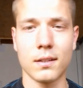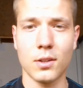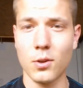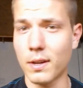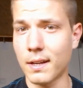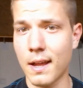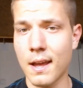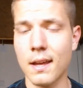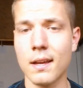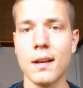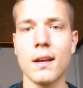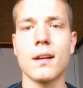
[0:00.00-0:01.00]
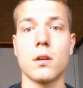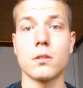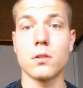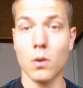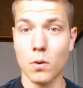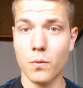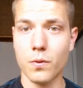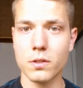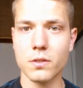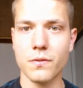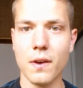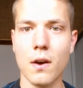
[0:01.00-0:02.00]
Q&A. So
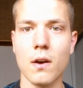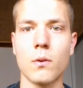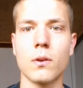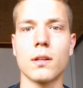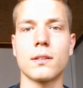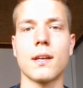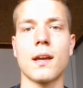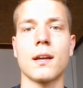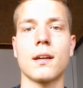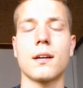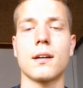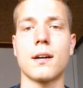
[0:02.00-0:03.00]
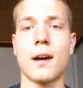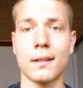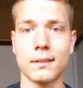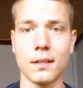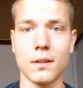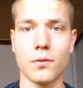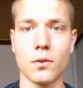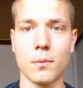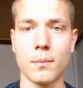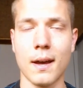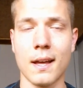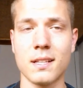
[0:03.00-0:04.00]
first of all, I wanna thank Anthony
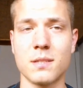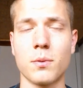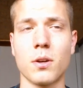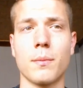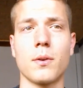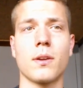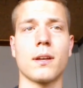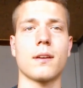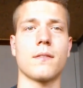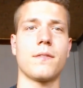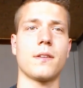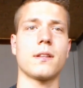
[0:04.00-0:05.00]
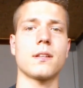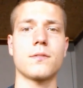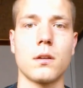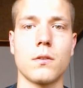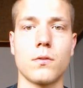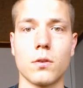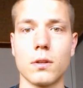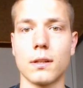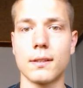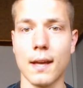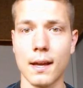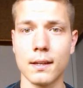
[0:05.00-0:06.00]
from Ants Bodybuilding and Fitness for
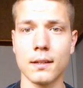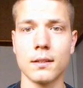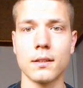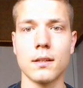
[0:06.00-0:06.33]
the tag.